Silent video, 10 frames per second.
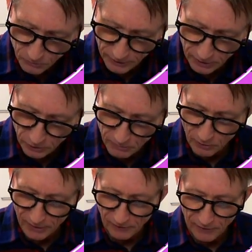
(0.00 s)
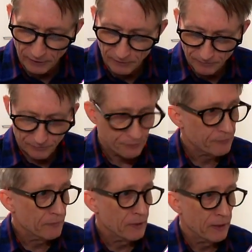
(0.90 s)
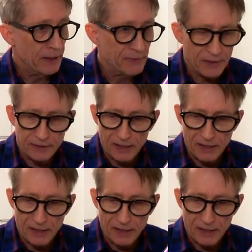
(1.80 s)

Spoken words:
going to do it about right there. And I think that's